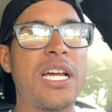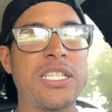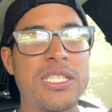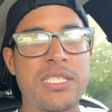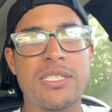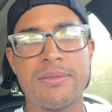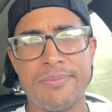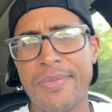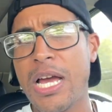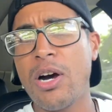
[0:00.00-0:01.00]
I just
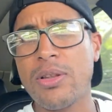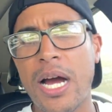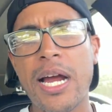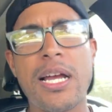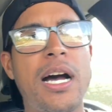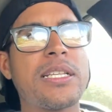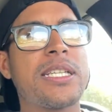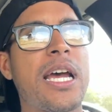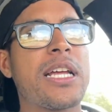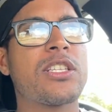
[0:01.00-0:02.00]
held eye
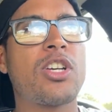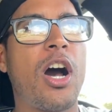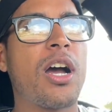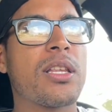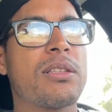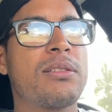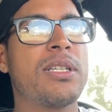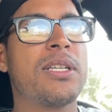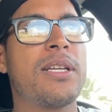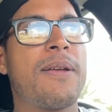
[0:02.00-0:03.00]
contact, talked,
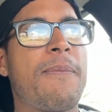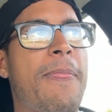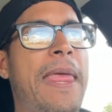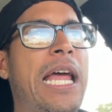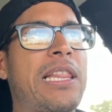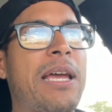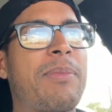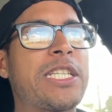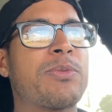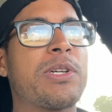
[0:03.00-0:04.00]
and let
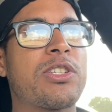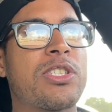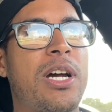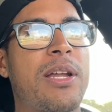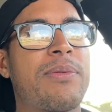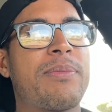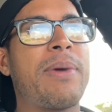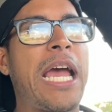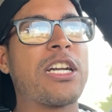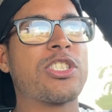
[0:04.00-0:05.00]
my spirit shine,
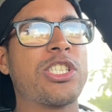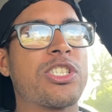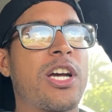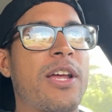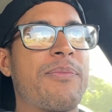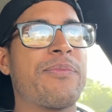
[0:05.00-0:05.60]
my energy shine.